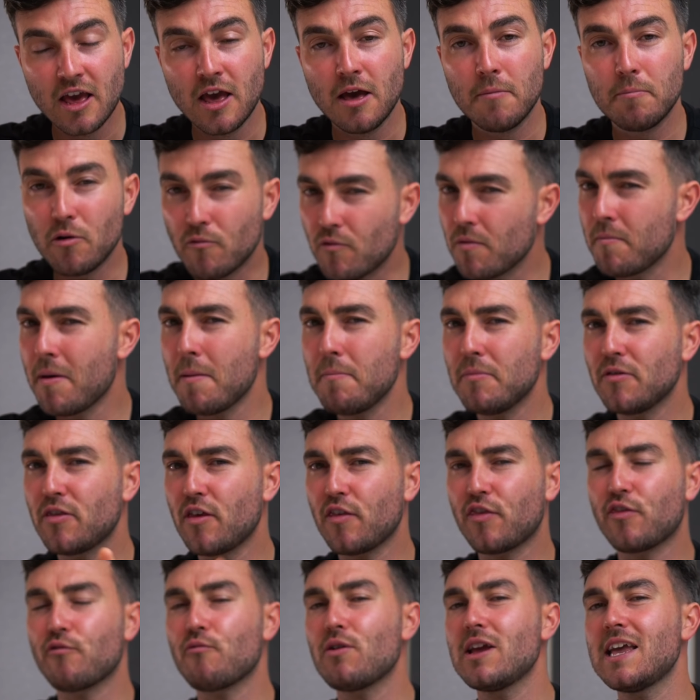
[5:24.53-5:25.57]
but remember the
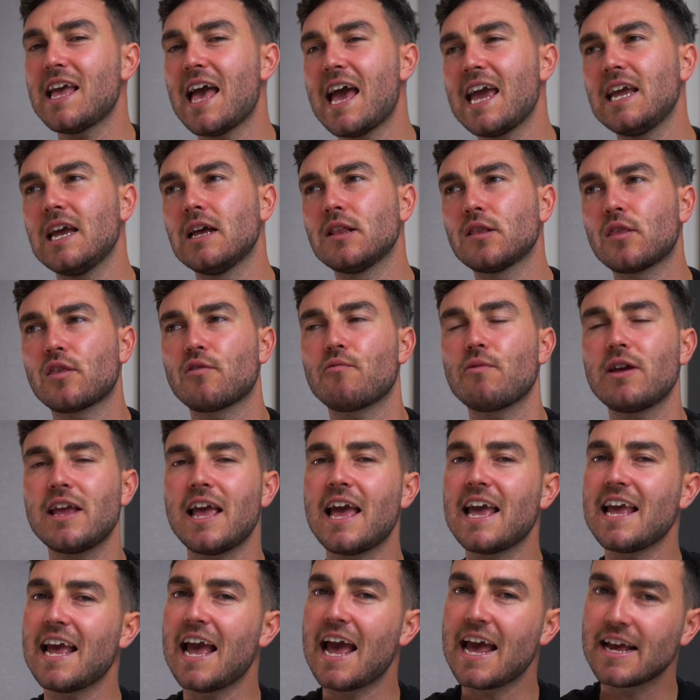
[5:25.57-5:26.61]
3A and
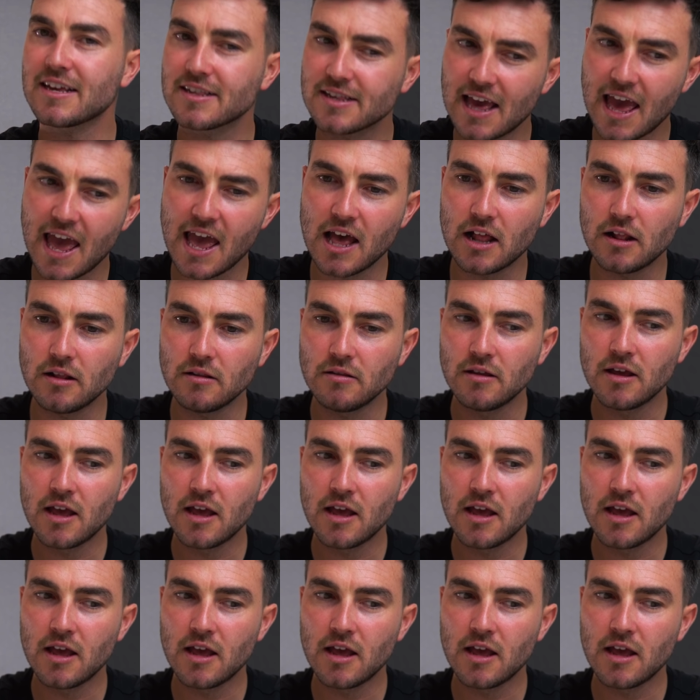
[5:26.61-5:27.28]
3A XL